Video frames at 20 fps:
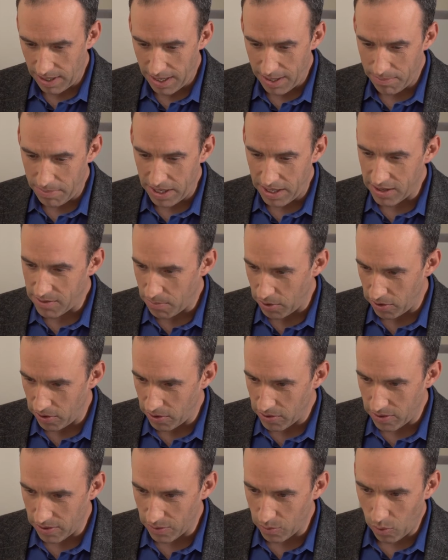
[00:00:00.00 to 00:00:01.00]
diabetes
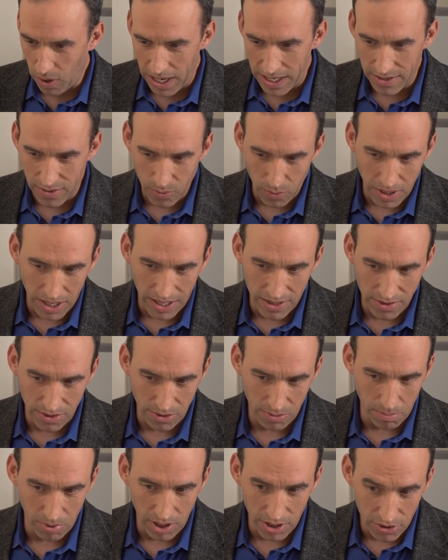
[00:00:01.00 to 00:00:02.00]
produces wide swings in
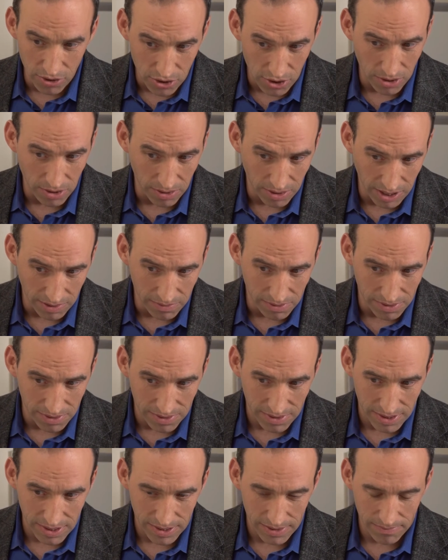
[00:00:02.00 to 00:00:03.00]
your blood sugar
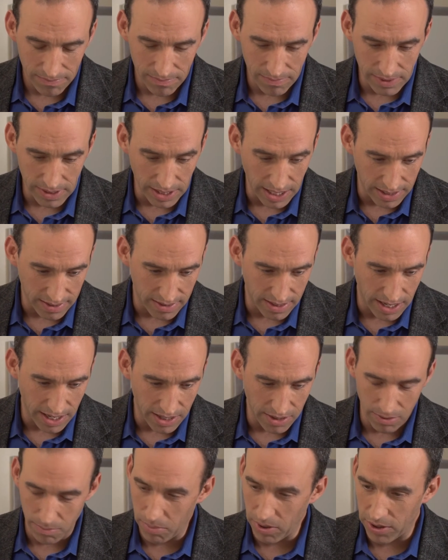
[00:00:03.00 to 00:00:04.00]
levels. Last
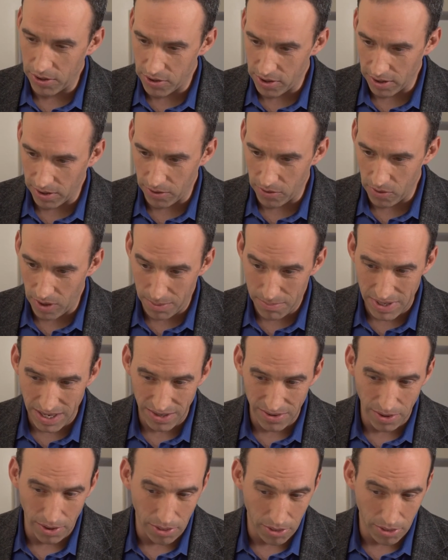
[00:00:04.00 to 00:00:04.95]
night, your blood sugar dropped down to